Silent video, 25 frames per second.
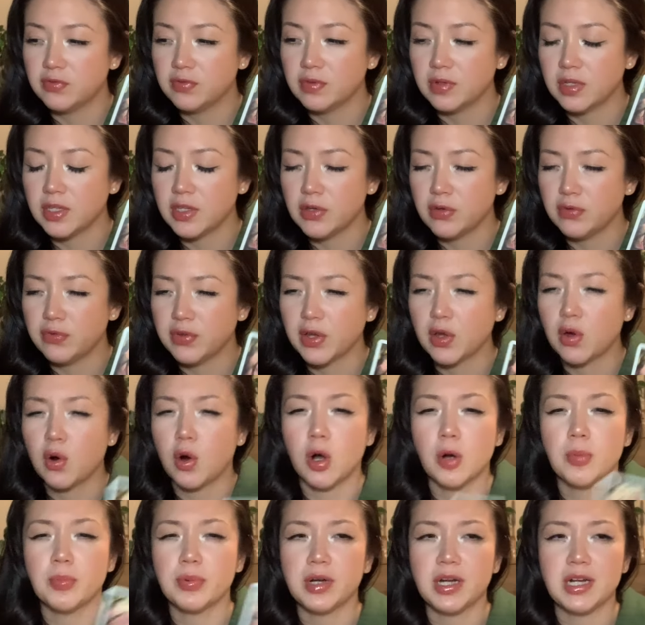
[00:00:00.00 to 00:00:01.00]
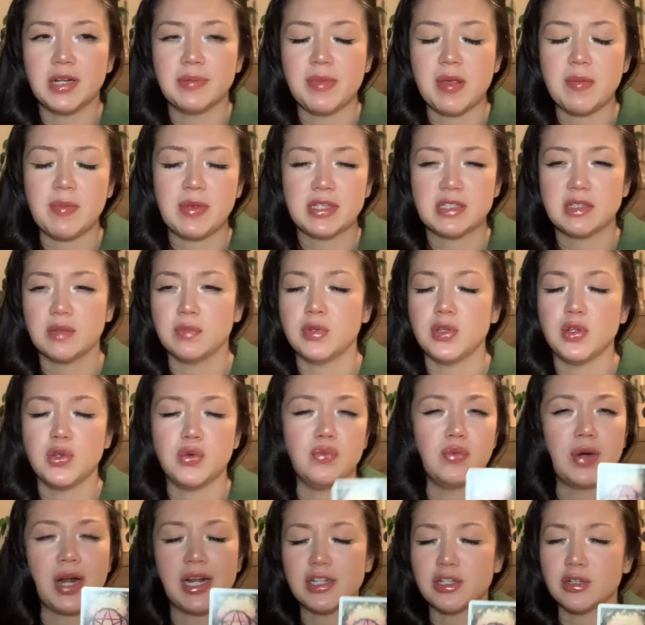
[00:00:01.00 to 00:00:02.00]
you've incorporated maybe some new
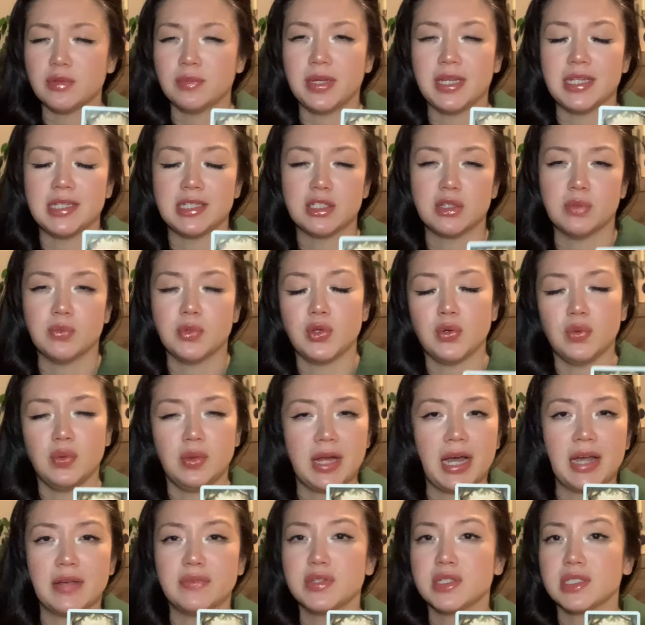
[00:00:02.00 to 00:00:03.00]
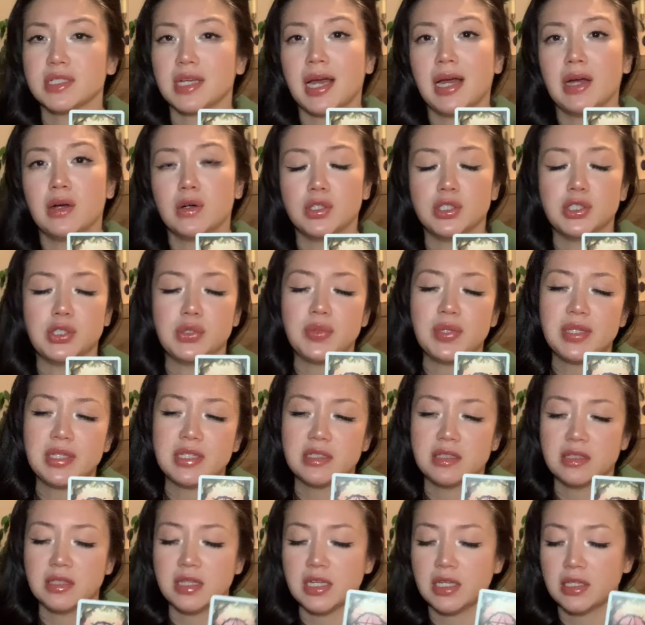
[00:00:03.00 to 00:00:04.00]
regimen, some new lifestyle, or doing
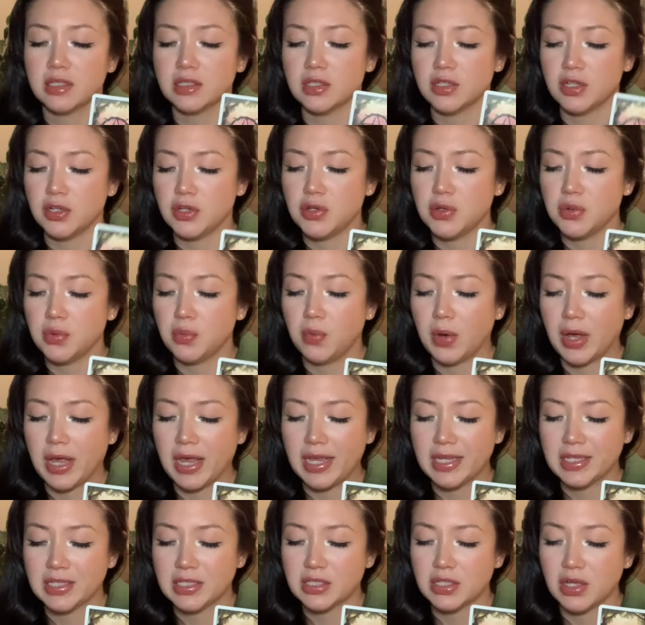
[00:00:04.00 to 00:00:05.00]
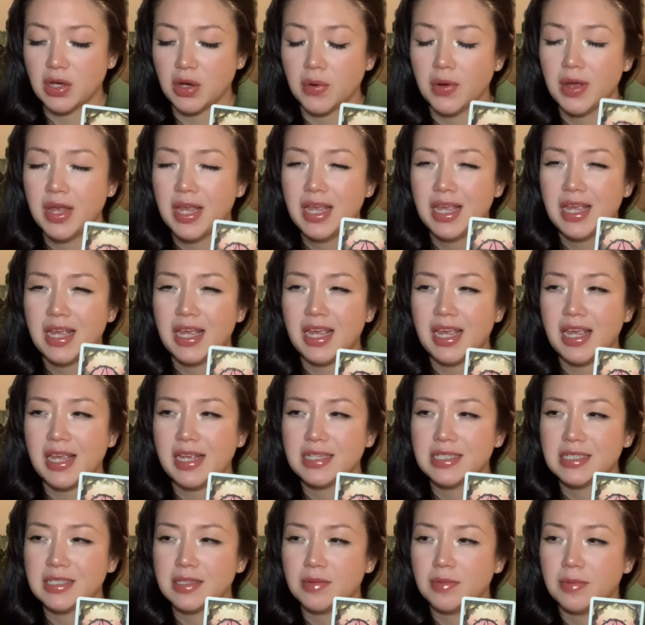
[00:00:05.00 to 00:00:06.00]
things in a new way. So
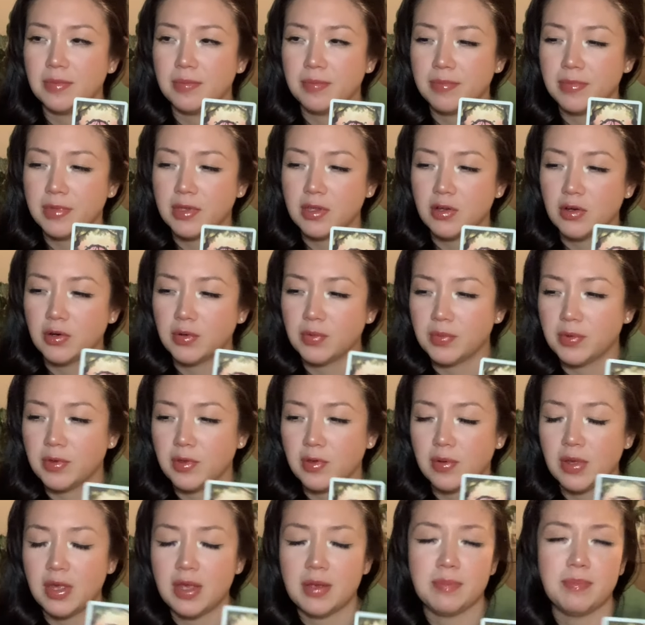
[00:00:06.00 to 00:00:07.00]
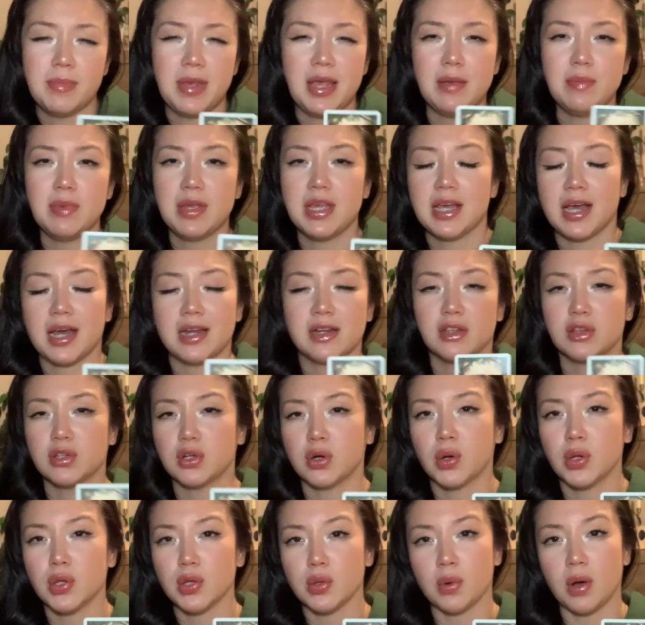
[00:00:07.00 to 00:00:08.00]
it may be kind of
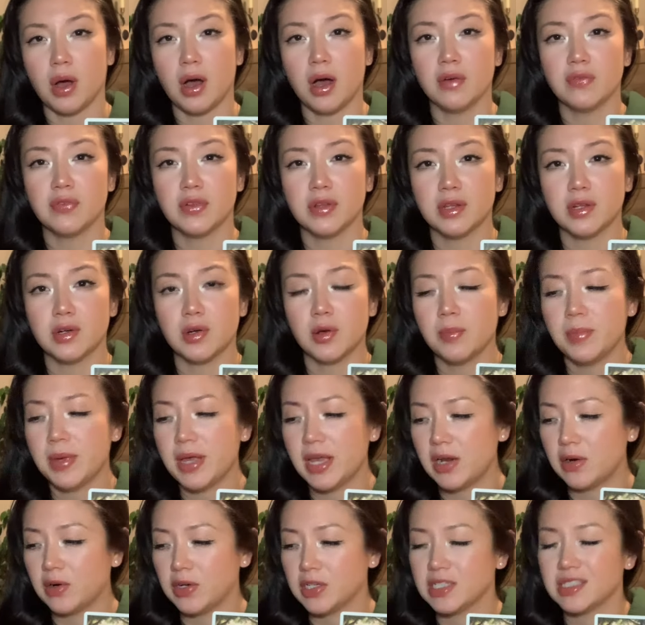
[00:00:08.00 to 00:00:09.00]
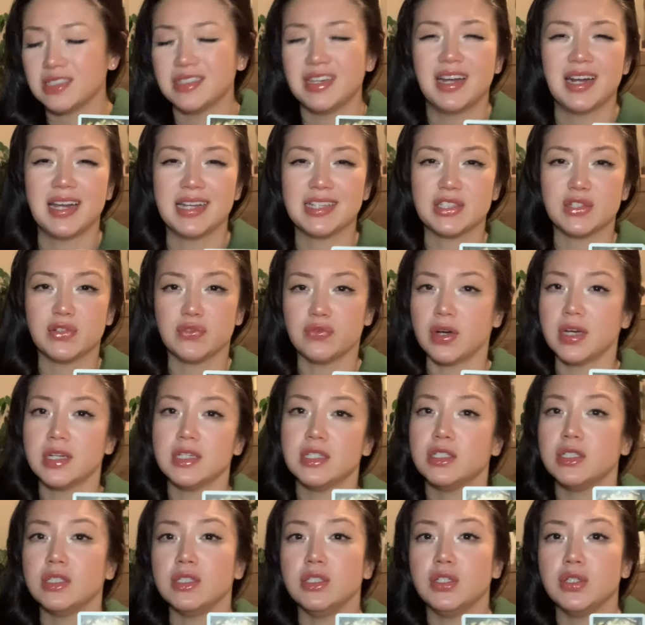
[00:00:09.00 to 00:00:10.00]
throwing you off a little bit, or it's not as
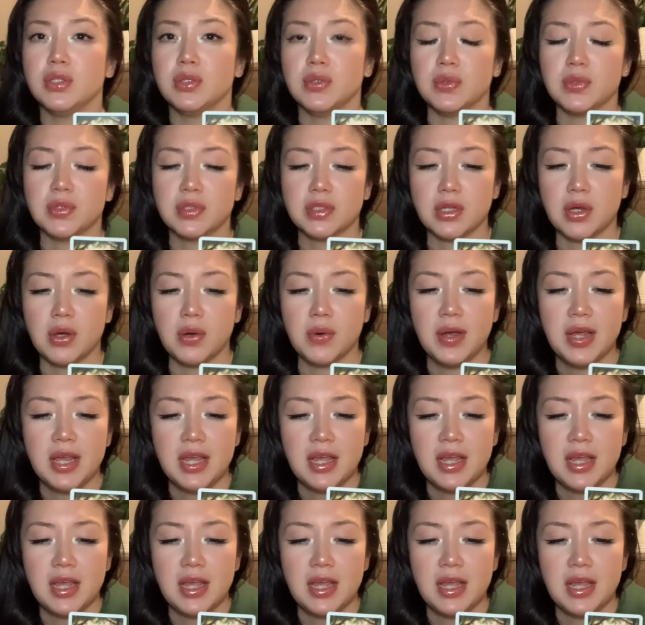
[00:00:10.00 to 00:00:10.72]
fun to do. So